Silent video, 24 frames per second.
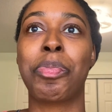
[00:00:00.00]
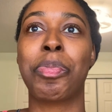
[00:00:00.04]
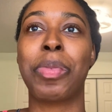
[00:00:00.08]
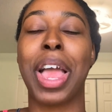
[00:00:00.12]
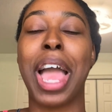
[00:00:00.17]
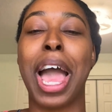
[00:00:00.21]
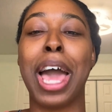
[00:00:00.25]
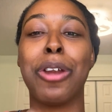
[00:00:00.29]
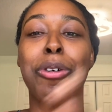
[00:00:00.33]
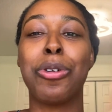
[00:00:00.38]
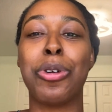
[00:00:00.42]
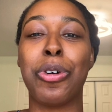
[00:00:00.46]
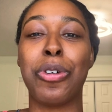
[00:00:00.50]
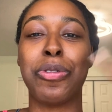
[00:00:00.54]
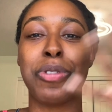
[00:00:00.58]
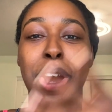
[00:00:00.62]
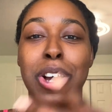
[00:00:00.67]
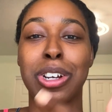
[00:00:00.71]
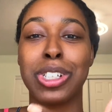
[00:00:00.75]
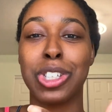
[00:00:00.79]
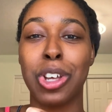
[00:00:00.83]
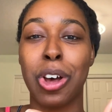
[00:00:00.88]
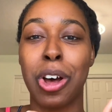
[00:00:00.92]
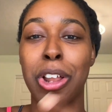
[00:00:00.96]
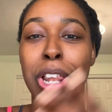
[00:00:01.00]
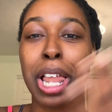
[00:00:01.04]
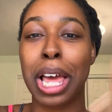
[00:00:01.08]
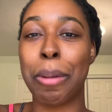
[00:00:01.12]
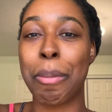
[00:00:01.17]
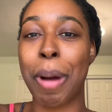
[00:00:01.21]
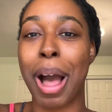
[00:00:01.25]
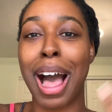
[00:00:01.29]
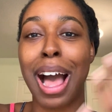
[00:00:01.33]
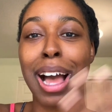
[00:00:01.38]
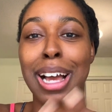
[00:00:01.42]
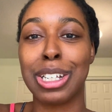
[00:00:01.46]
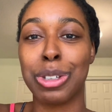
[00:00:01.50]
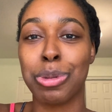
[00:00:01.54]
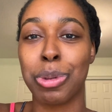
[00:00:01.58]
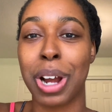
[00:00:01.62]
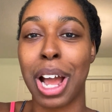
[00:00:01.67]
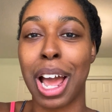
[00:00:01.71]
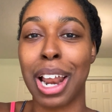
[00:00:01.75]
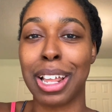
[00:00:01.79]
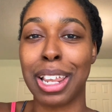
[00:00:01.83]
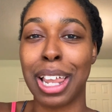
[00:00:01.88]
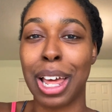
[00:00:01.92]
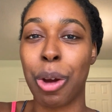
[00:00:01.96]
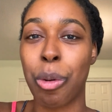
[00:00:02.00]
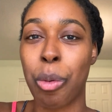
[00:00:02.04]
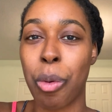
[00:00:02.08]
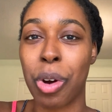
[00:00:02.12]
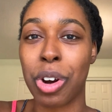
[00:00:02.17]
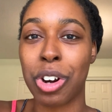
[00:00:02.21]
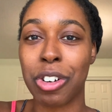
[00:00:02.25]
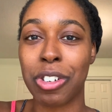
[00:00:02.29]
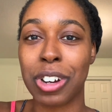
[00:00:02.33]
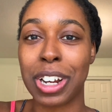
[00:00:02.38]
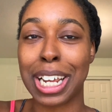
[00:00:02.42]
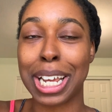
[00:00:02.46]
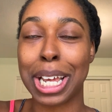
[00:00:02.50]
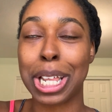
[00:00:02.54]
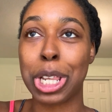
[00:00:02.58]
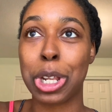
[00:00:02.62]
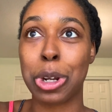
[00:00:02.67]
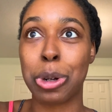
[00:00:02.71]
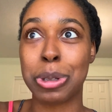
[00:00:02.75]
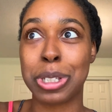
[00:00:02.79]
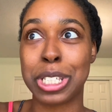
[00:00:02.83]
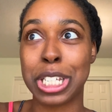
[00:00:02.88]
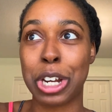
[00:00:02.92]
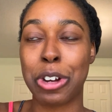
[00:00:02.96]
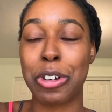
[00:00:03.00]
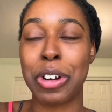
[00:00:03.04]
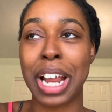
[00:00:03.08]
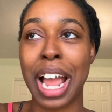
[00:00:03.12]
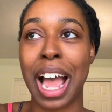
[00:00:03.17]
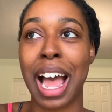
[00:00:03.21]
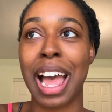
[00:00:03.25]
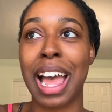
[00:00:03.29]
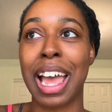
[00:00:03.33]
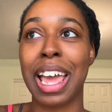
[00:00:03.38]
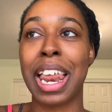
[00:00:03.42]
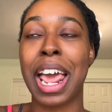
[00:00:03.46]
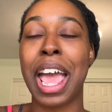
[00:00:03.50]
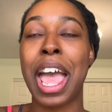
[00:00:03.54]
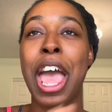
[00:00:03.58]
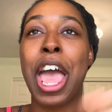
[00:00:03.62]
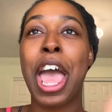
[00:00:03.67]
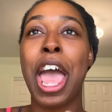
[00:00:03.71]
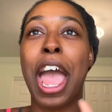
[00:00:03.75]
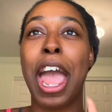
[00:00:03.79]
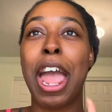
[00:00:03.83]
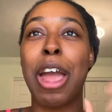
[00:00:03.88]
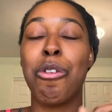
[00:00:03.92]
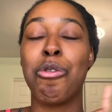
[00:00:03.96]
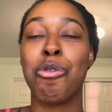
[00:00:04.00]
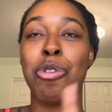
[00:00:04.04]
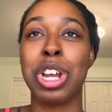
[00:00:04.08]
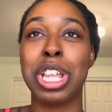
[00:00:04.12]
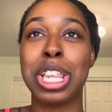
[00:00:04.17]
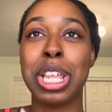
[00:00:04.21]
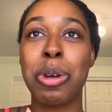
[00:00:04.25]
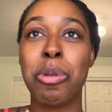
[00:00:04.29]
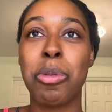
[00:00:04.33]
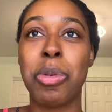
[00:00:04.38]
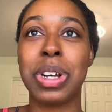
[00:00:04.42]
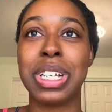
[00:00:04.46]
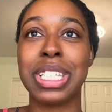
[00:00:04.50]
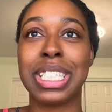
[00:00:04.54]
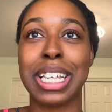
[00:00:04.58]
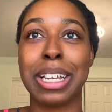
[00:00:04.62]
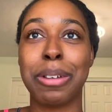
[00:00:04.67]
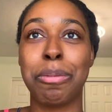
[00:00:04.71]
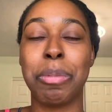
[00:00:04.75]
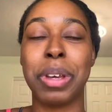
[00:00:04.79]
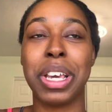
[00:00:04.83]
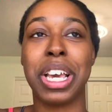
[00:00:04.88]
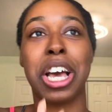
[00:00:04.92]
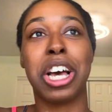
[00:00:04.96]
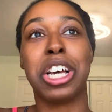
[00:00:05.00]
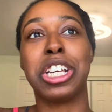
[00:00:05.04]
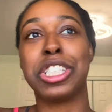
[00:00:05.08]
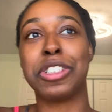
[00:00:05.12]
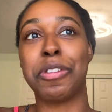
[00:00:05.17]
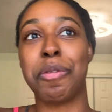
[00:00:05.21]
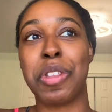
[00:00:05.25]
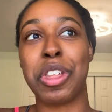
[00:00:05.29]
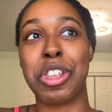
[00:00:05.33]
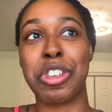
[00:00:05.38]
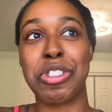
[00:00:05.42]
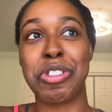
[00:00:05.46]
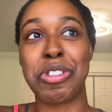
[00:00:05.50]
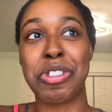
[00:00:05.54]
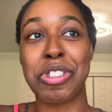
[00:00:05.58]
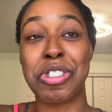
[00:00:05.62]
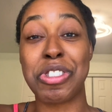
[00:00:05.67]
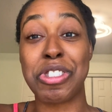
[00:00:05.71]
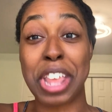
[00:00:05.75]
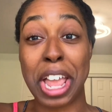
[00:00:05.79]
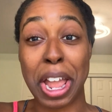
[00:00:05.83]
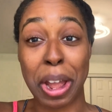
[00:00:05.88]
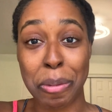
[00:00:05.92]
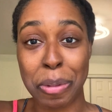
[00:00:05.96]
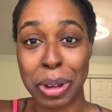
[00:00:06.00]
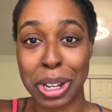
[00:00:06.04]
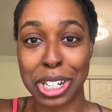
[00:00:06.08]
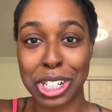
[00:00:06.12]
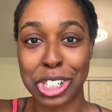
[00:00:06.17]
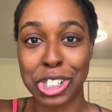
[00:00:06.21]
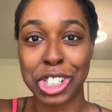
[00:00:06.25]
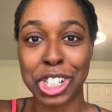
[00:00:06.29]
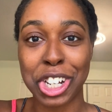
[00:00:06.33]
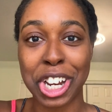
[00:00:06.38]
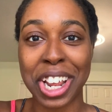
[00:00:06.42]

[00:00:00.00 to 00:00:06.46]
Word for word: I don't know if y'all saw like my eyes were kind of like watery, a little teary eyed. It really wasn't because of the damage.